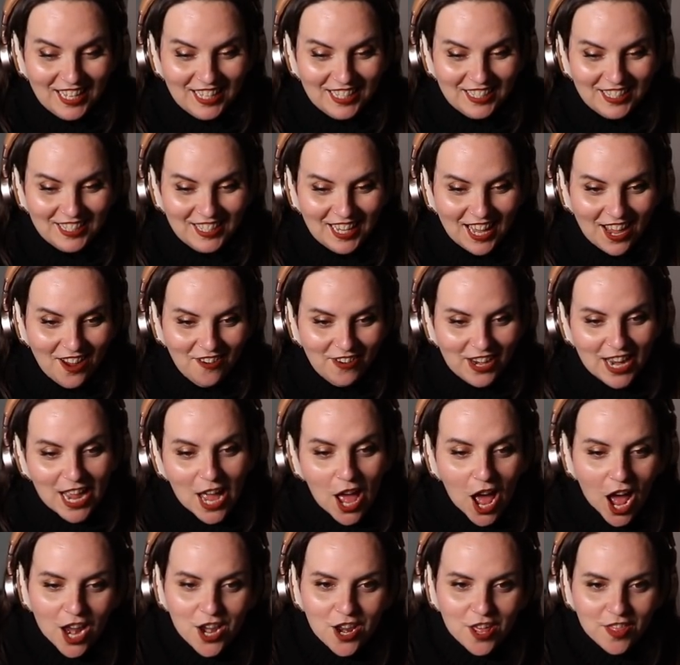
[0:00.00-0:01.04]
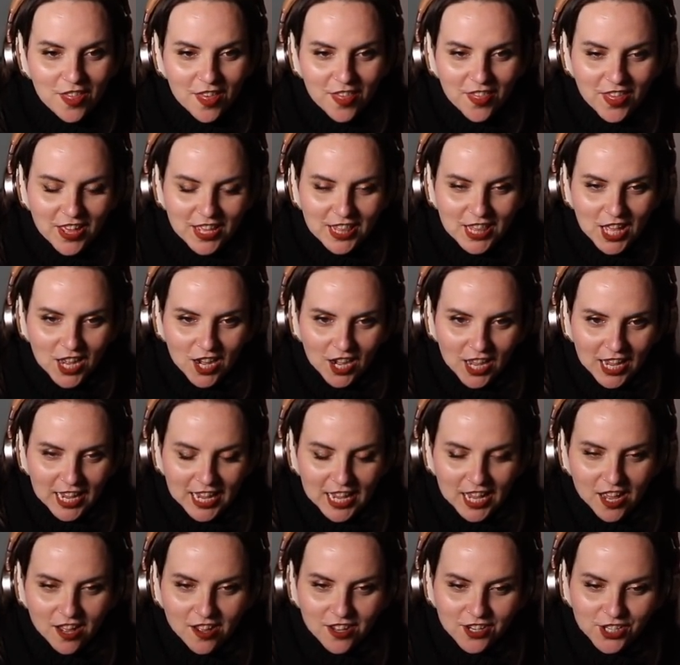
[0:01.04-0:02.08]
it's scary another thing that
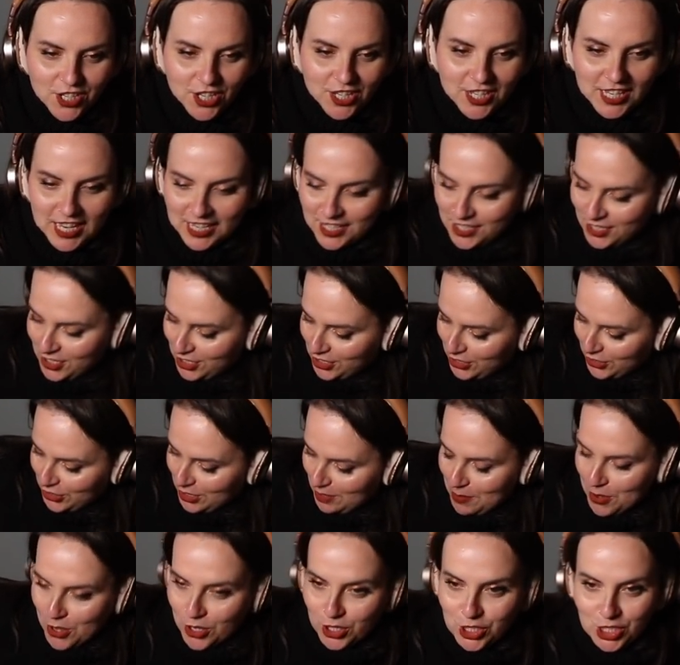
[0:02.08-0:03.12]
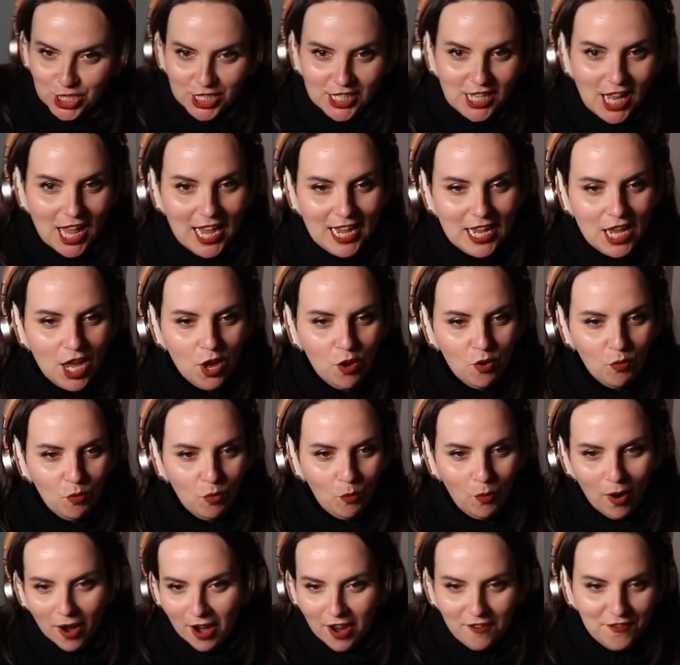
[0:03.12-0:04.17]
like Aja says to do in the book she's like
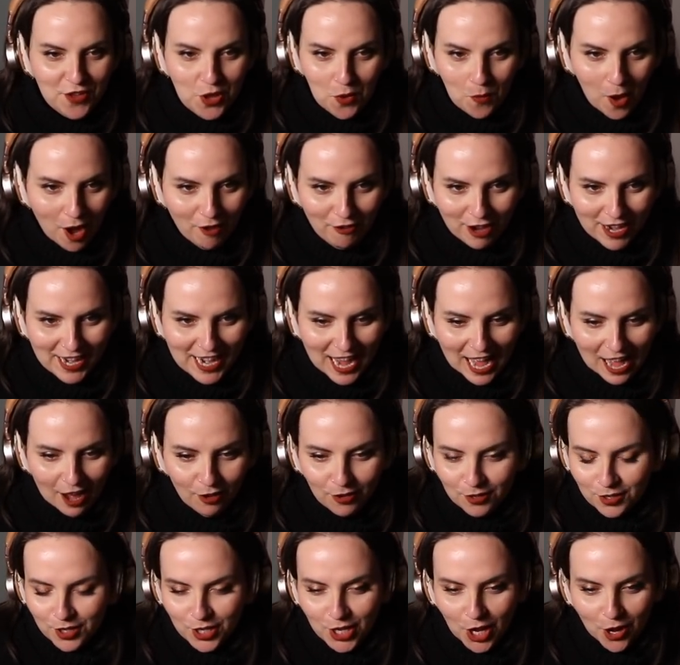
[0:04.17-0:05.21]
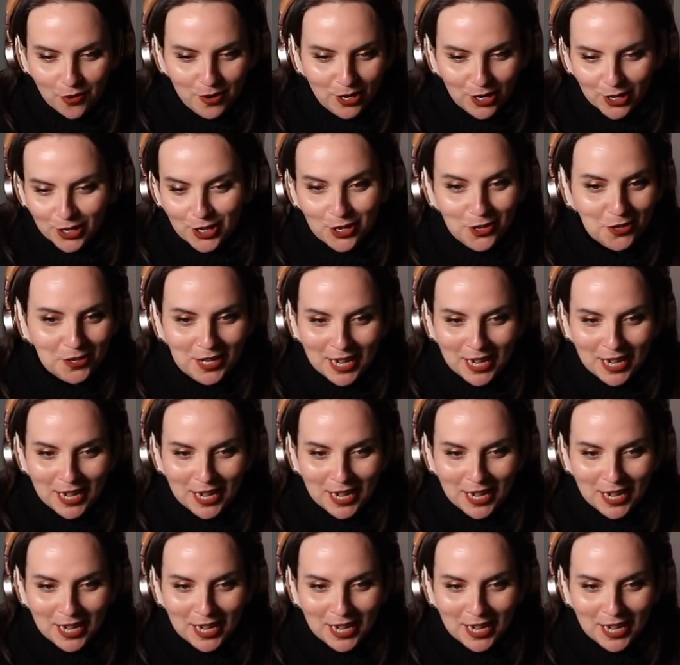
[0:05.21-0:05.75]
wherever you are right now, go and look at your